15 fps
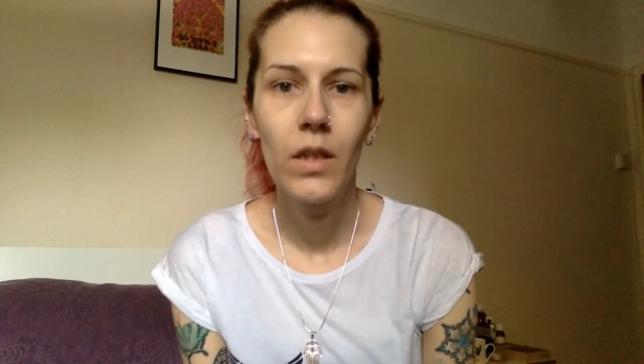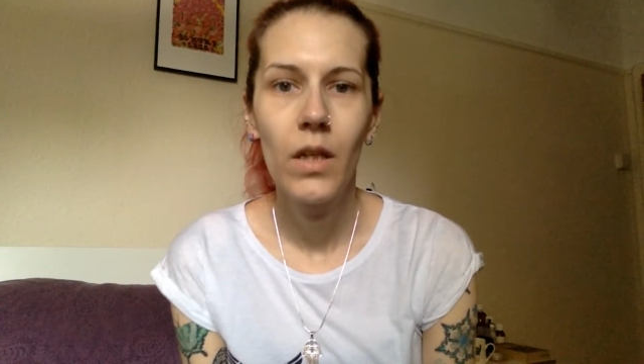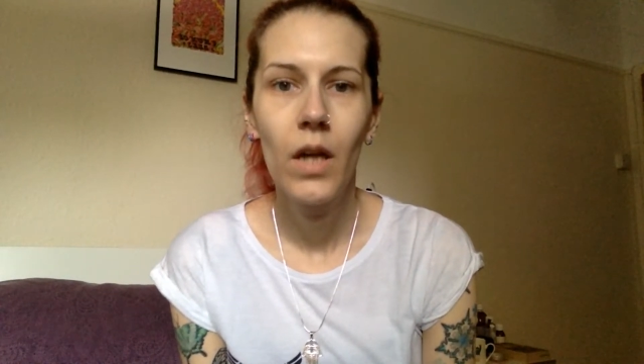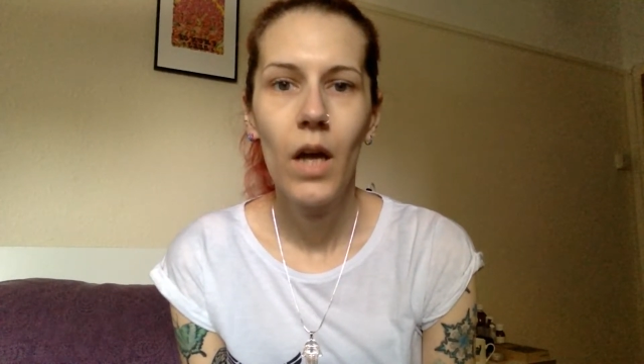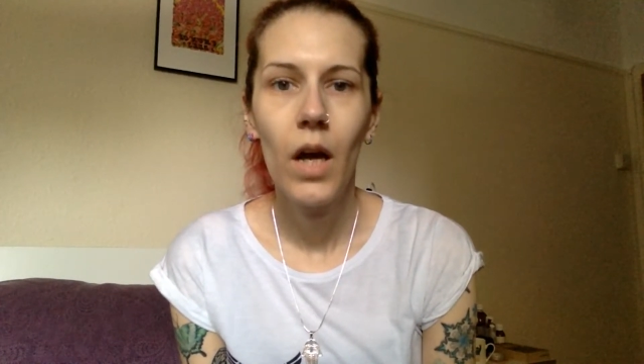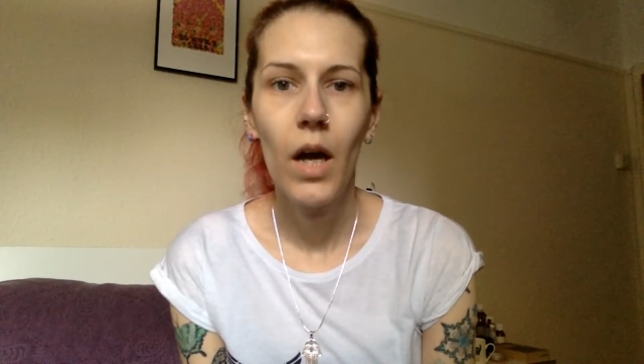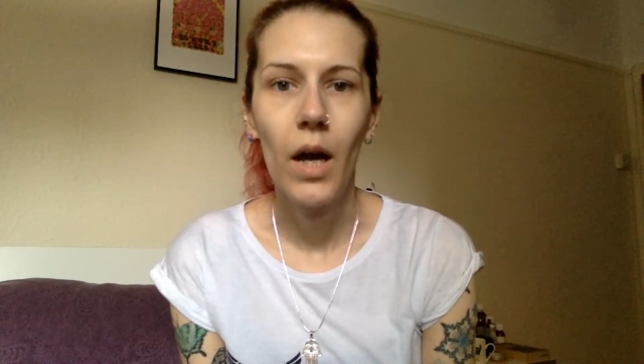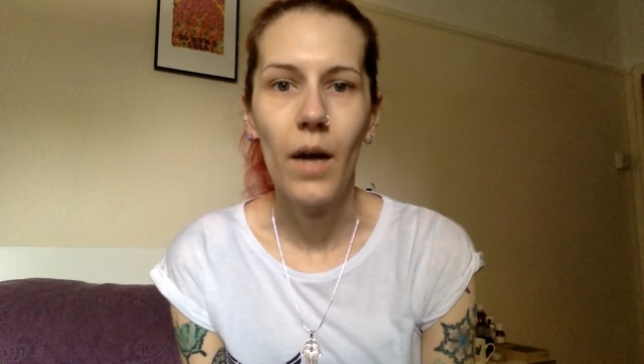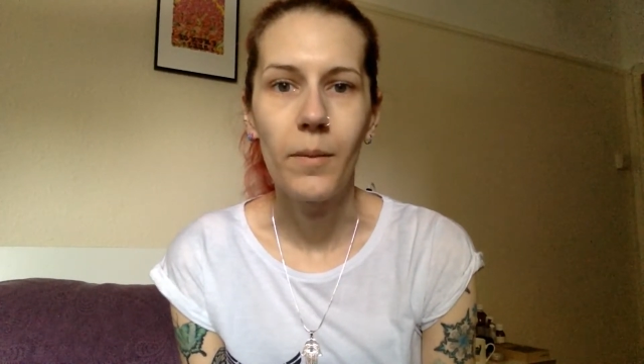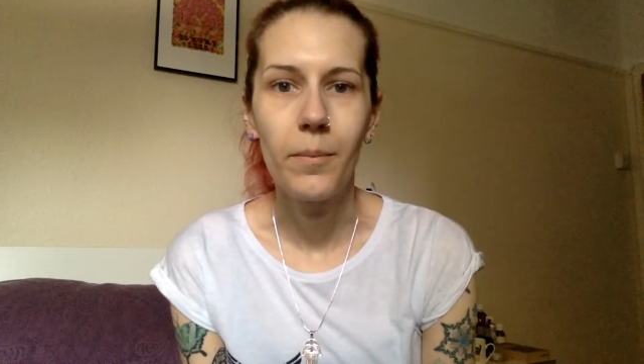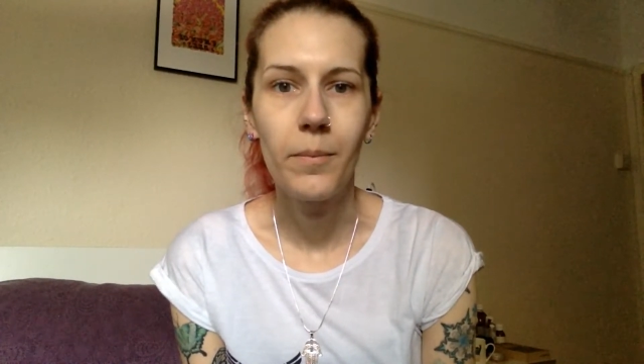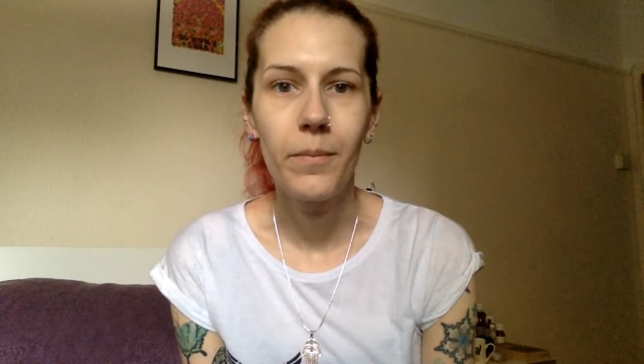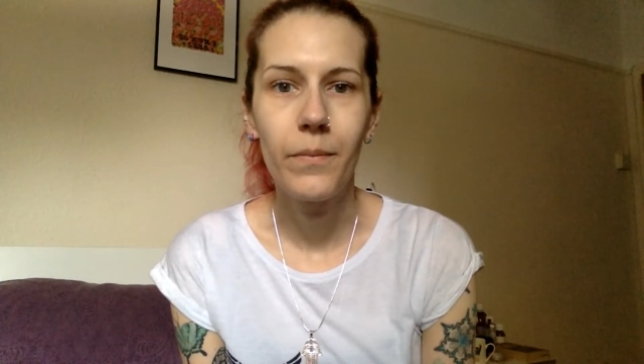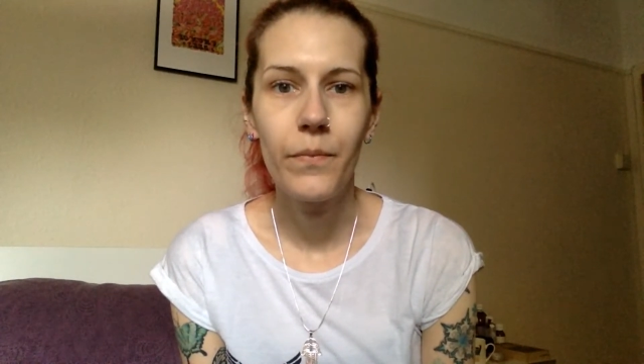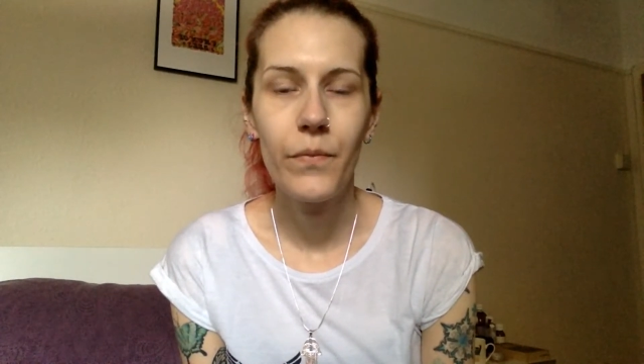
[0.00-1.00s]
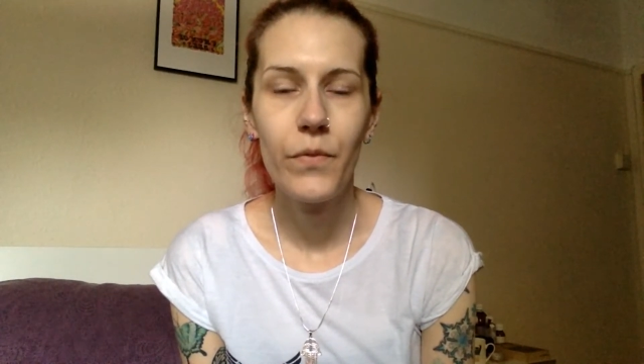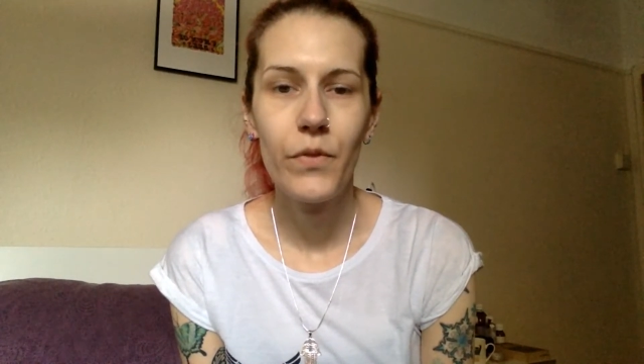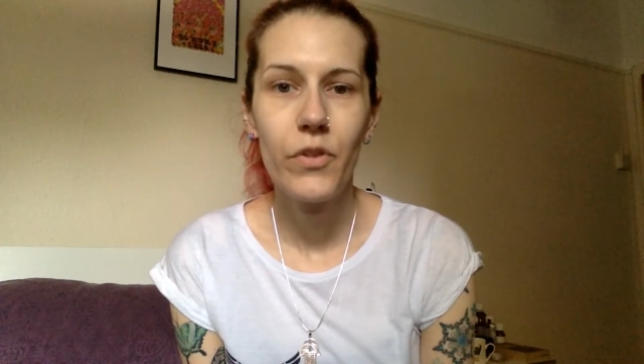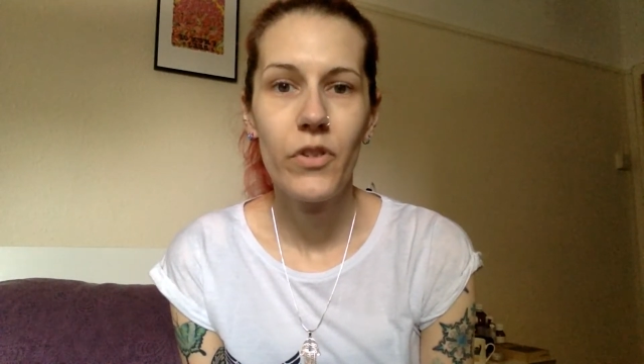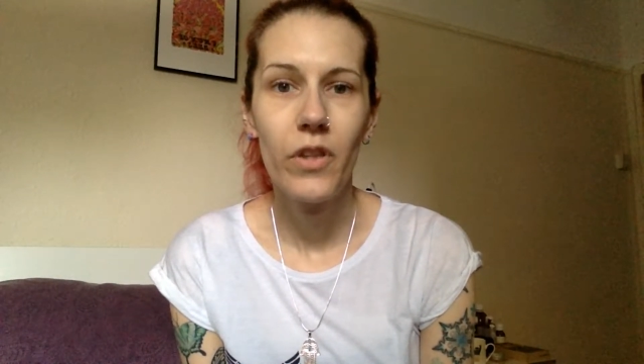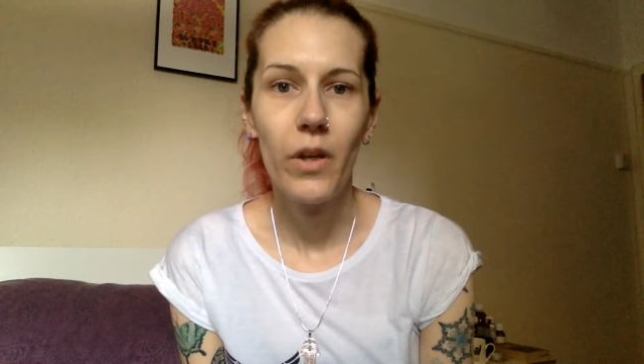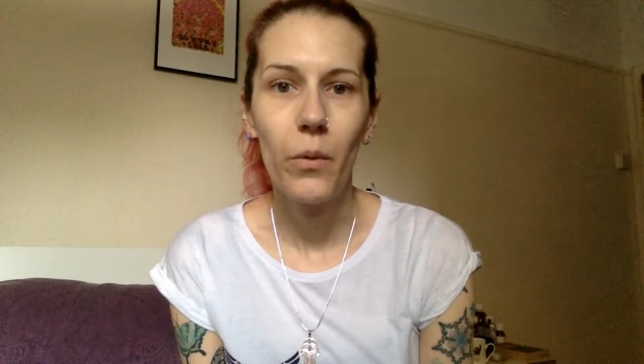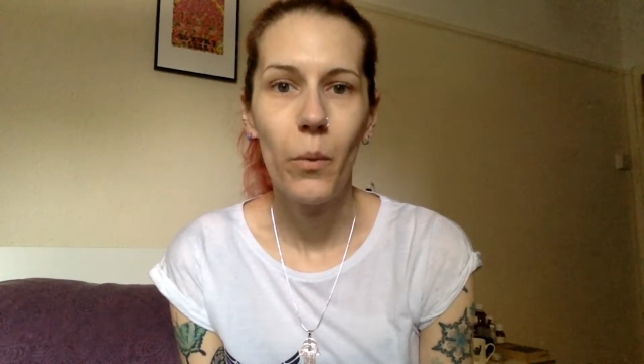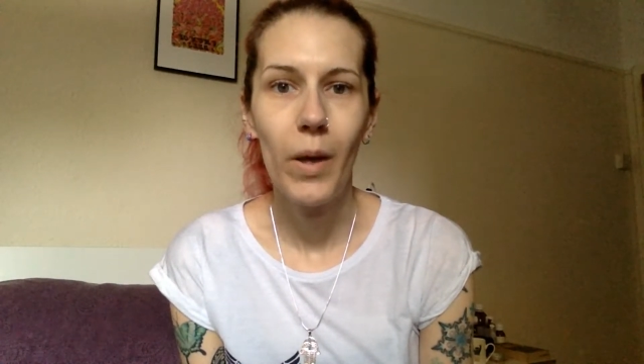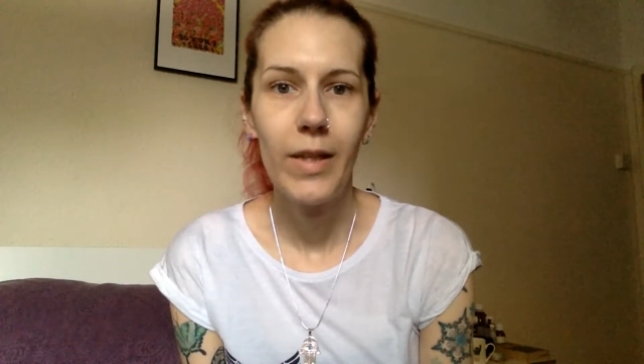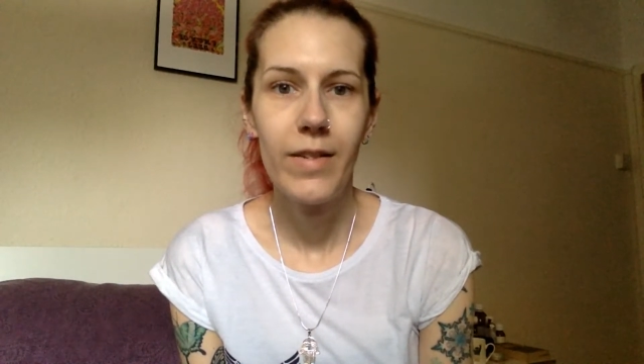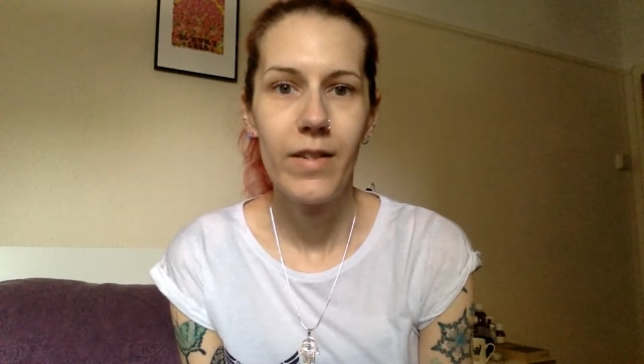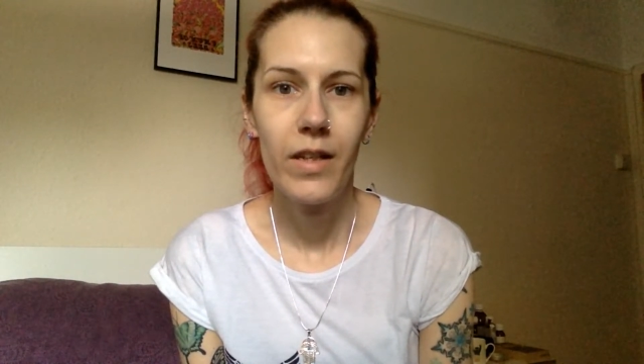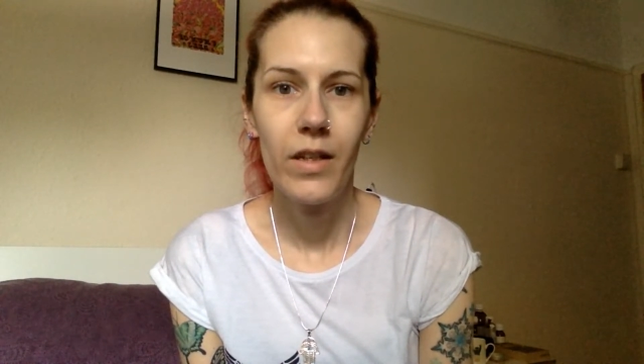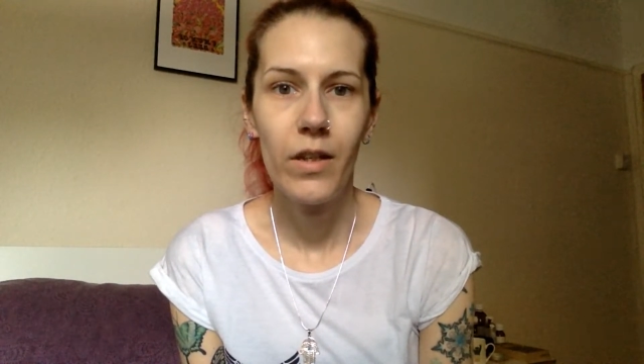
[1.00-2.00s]
Um, so
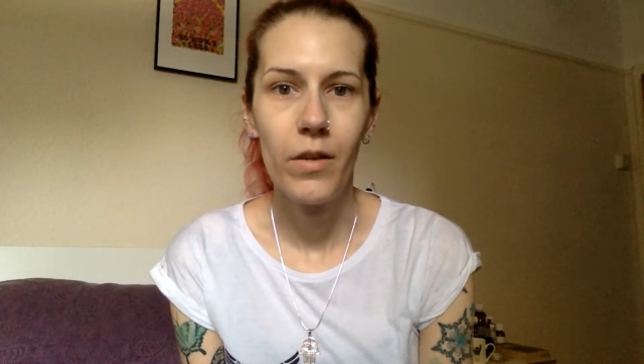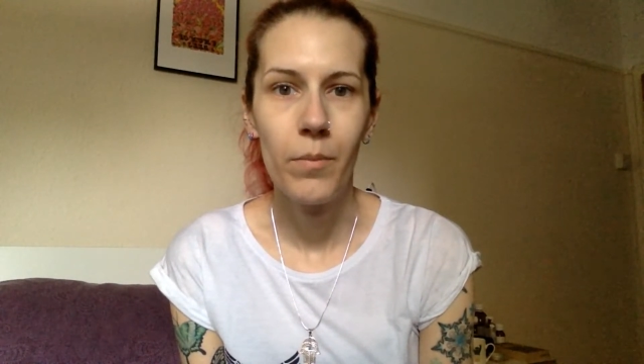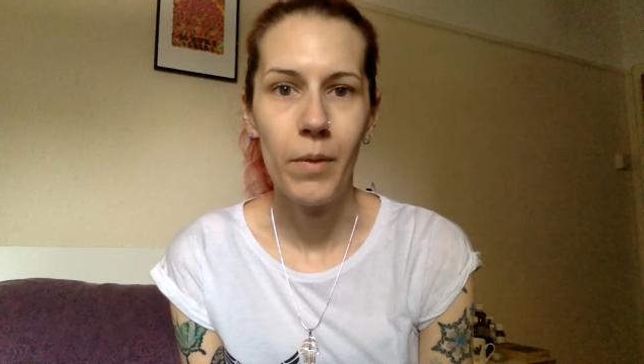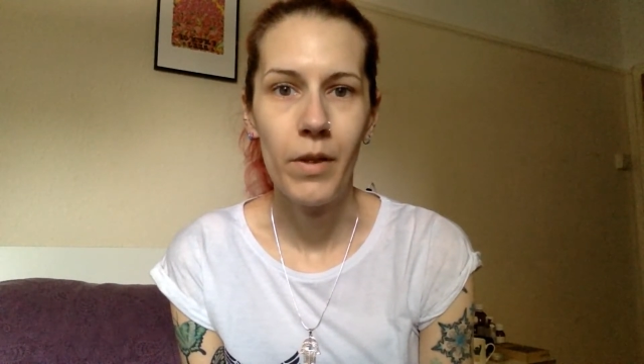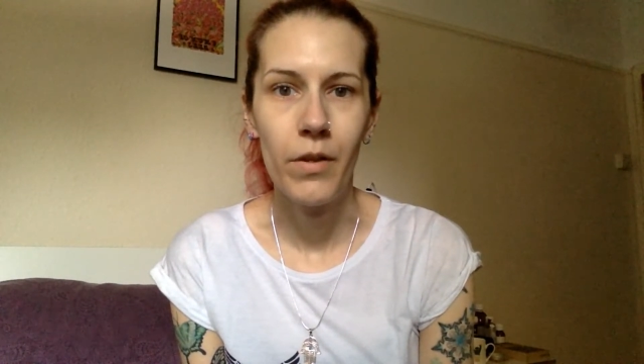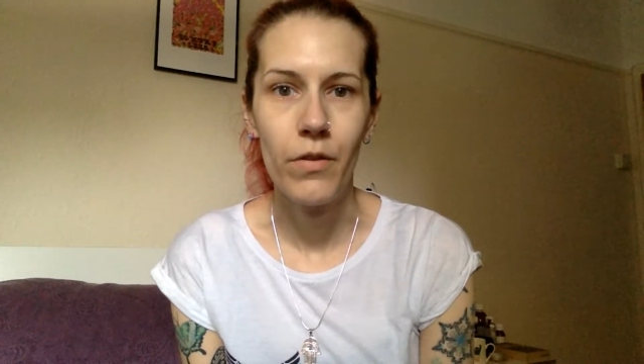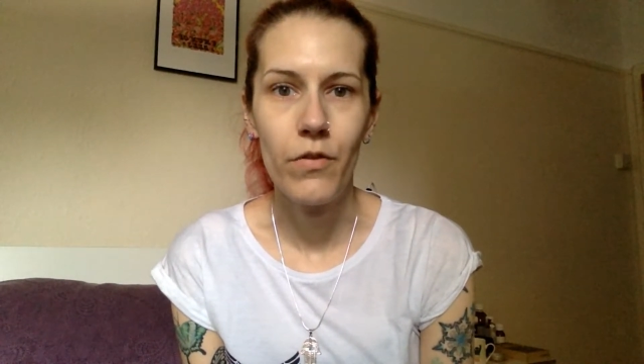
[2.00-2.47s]
waiting another month